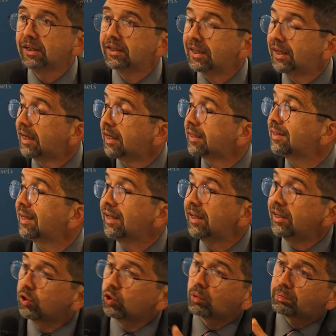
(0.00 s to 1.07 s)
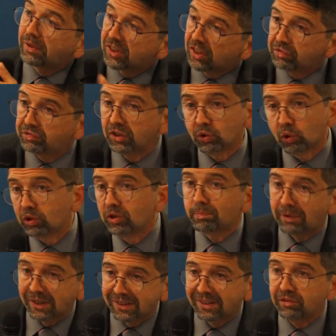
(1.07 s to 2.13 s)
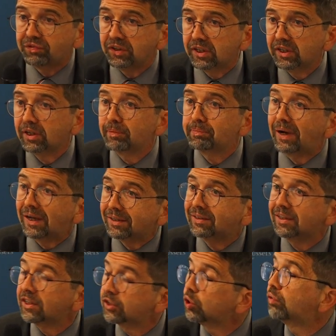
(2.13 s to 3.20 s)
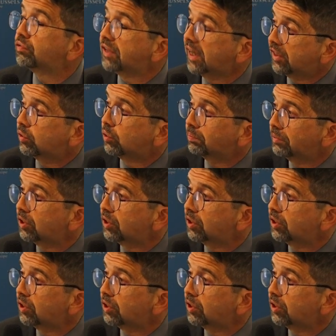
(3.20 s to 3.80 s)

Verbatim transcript: they are the Indo-Pacific or the Pacific partners of NATO,